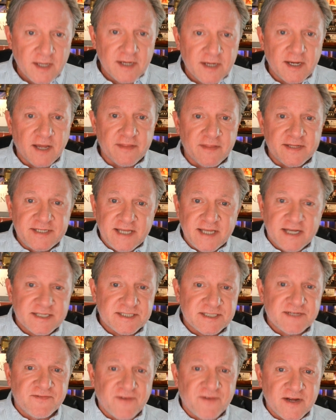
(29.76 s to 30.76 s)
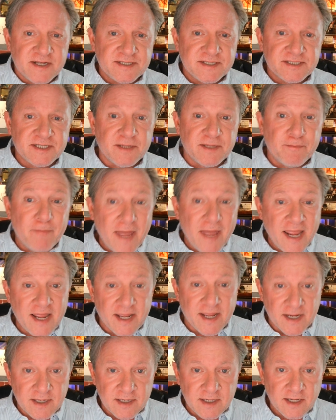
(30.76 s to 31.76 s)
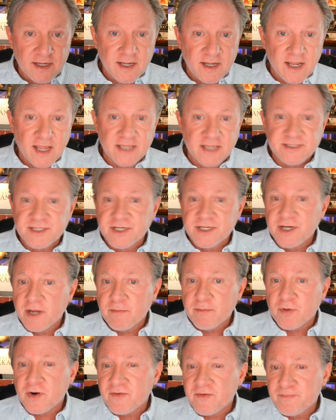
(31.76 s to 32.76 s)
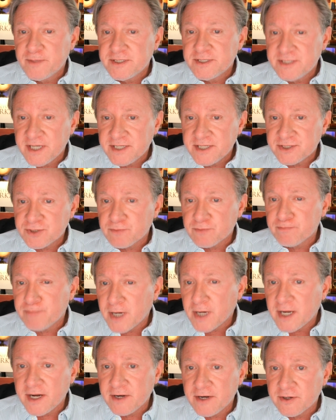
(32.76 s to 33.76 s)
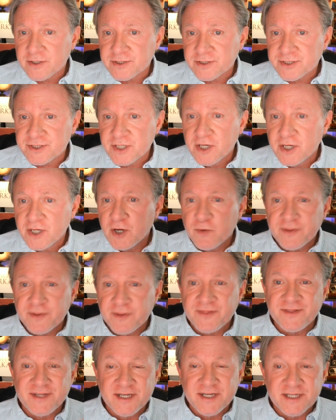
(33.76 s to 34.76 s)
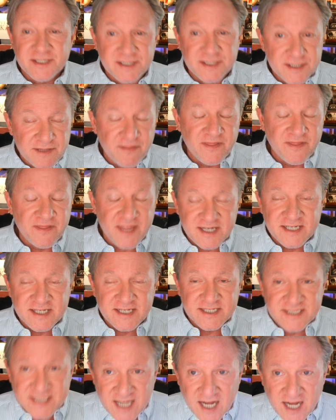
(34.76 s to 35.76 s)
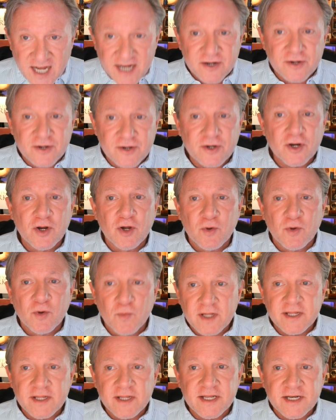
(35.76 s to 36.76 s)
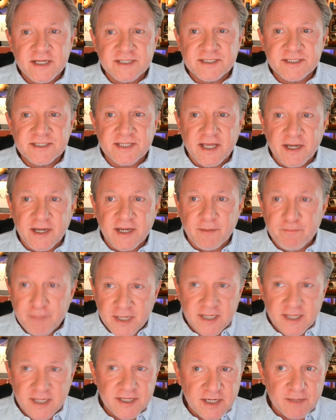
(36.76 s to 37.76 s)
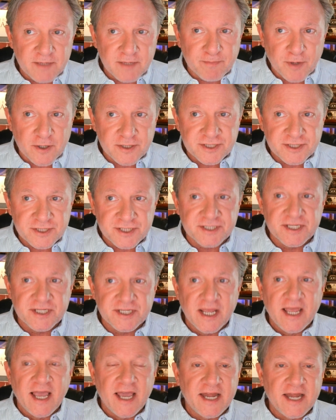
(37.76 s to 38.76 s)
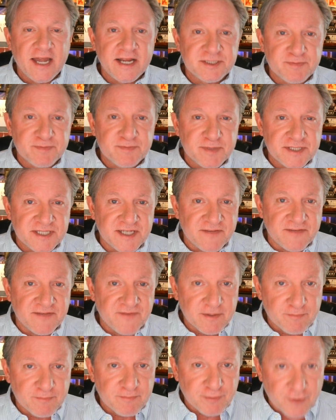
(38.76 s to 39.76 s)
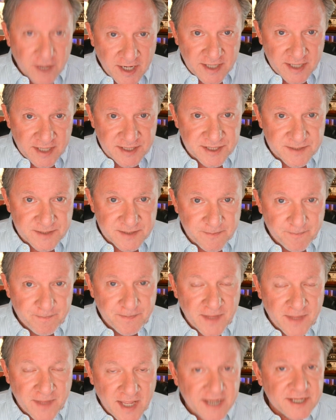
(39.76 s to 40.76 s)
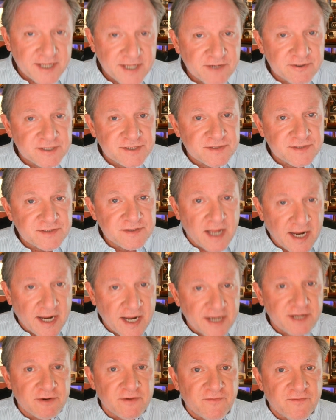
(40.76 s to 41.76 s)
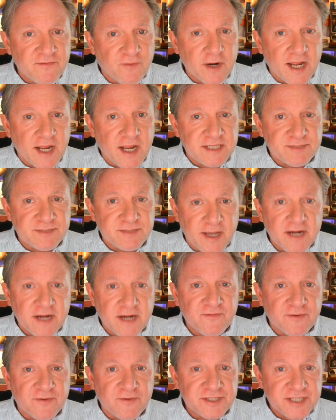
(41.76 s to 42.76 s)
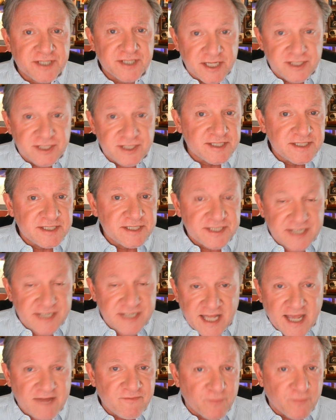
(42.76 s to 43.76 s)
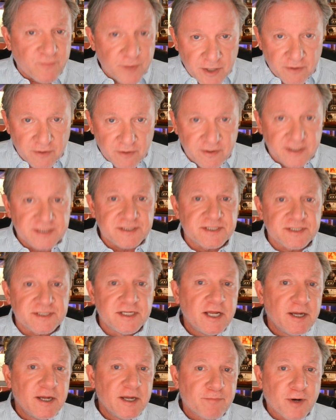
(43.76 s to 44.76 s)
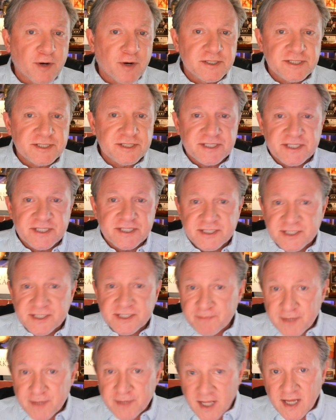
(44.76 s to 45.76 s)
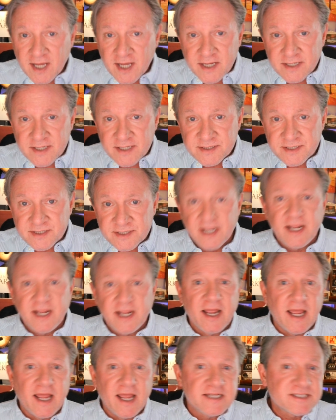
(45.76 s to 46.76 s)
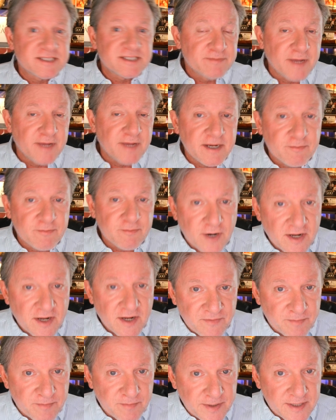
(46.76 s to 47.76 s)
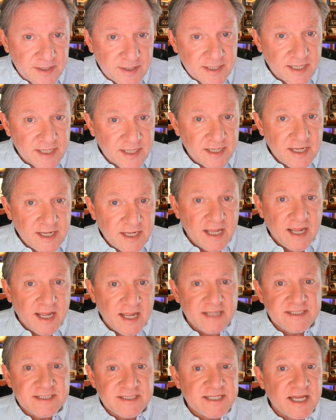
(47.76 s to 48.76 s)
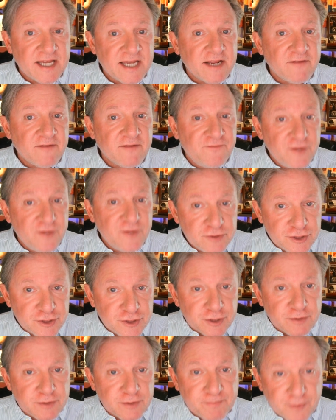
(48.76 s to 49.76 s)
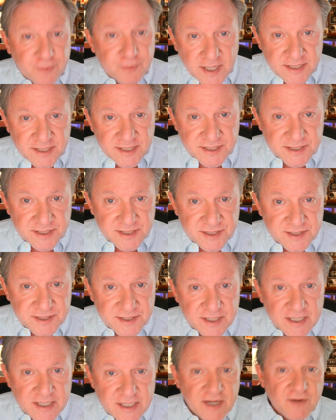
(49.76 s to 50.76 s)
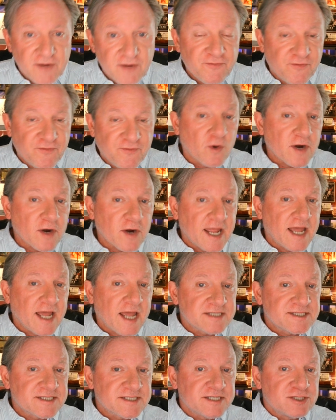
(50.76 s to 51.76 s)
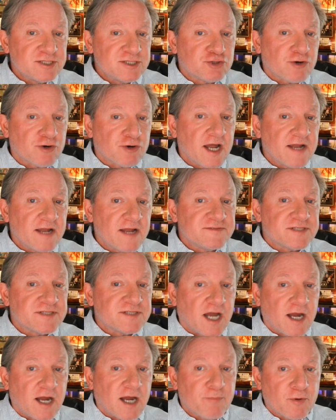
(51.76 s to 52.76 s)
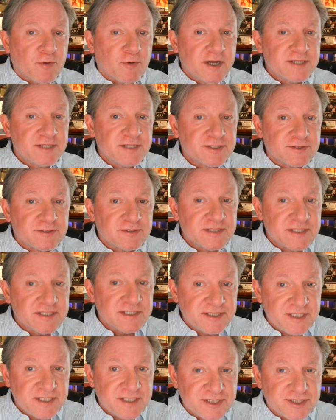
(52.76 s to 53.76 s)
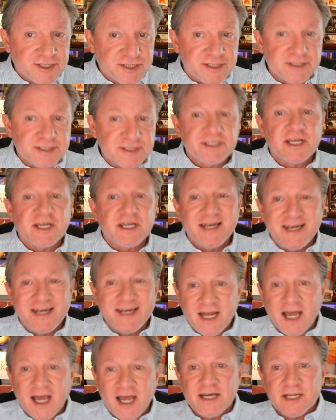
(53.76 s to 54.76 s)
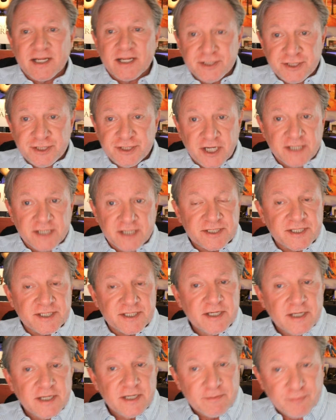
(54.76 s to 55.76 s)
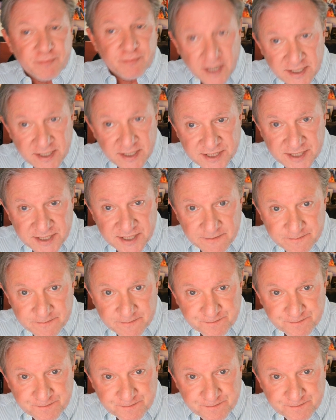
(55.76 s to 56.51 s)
Now, the text defines demand as the number of potential buyers with the desire, willingness, and ability to purchase at a specific price. Accurate forecasts matter for scheduling staff, we know this, purchasing supplies, estimating profitability, and setting future prices. Forecasting drives operational decisions, not just pricing.